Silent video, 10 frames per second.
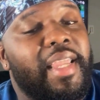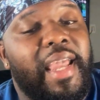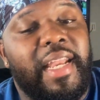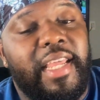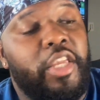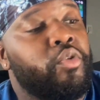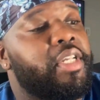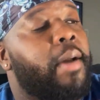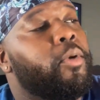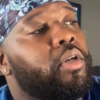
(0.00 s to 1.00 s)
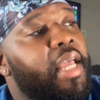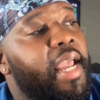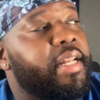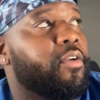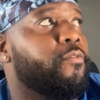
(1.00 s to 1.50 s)
and then you say I'm going to
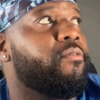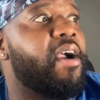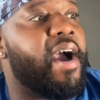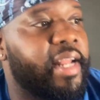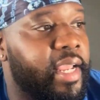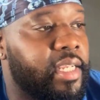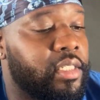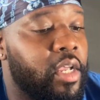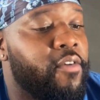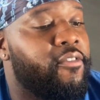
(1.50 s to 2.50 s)
edit on Fridays.